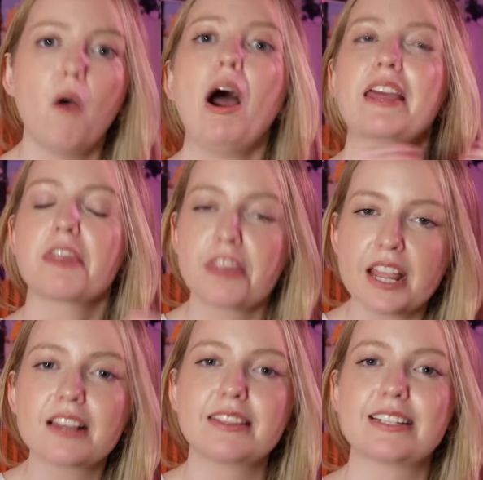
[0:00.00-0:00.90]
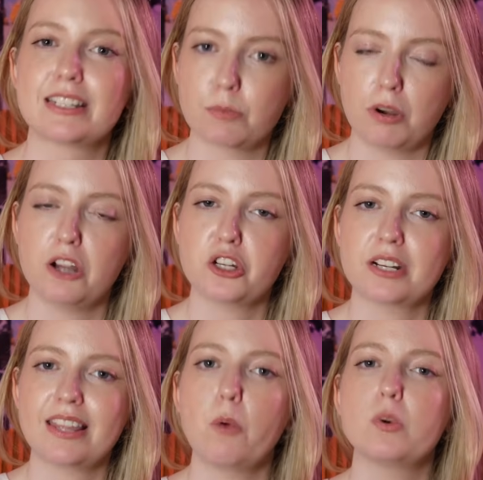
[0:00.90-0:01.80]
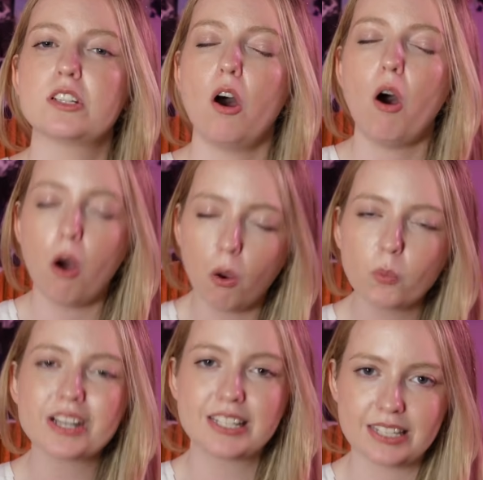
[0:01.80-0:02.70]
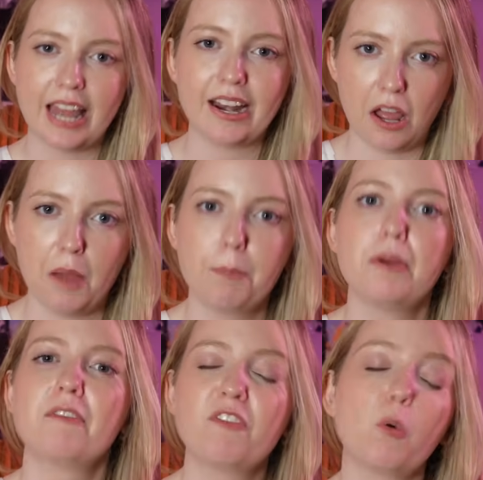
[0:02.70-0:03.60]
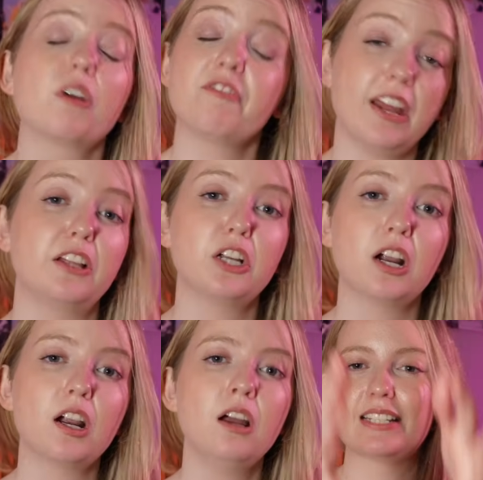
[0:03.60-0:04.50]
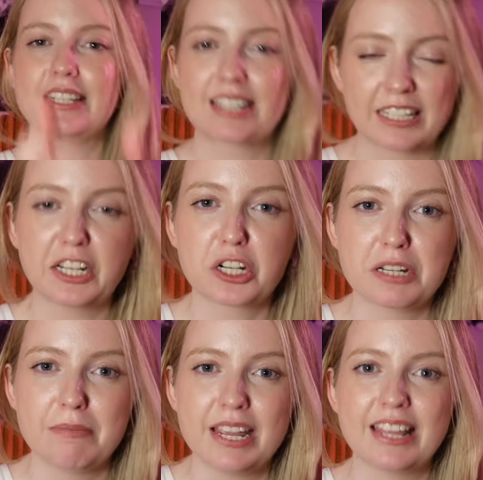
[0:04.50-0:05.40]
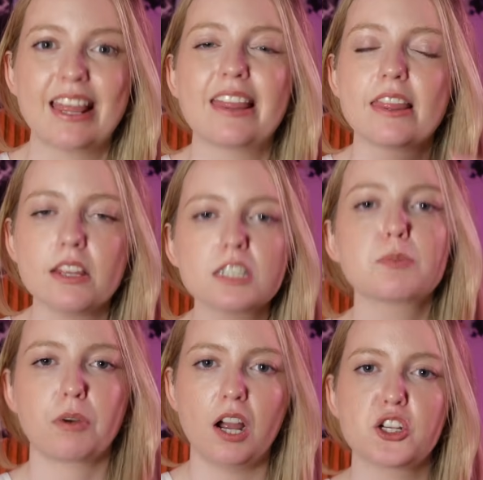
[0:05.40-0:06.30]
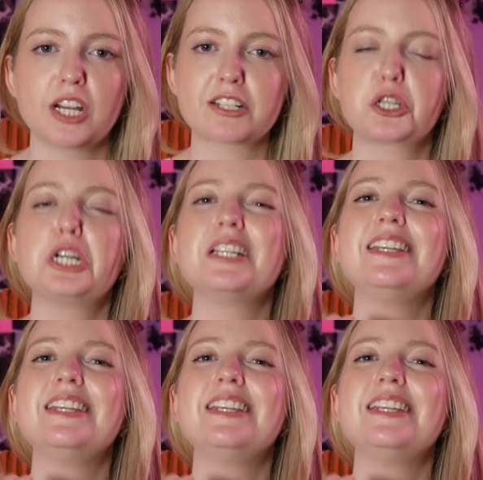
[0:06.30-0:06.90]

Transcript: I think this is a project that was always set up for failure. It's clear to me that this project could